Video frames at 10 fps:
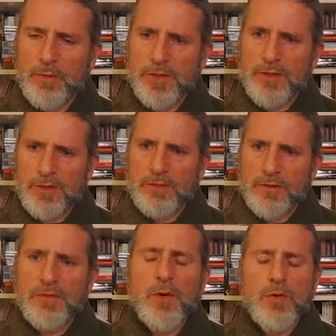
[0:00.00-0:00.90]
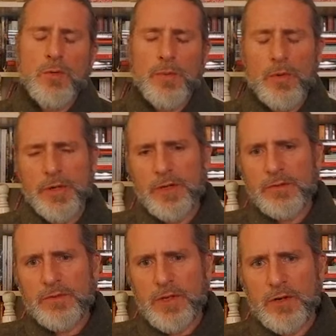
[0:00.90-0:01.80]
which is the, the focal point
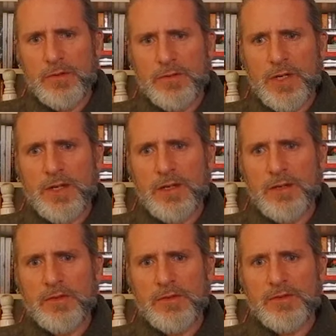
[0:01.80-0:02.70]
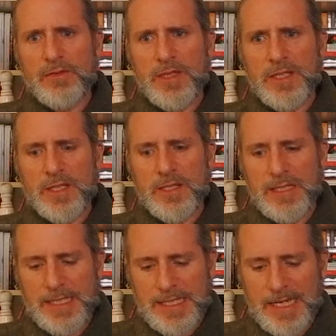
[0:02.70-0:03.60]
of of, uh, of this
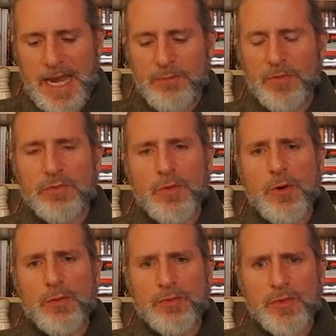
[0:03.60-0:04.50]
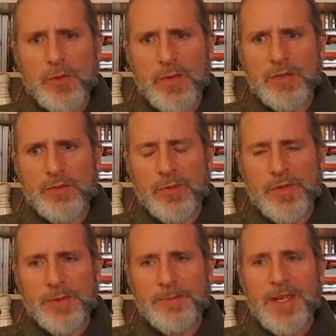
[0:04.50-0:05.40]
this Game of Thrones screen tourism.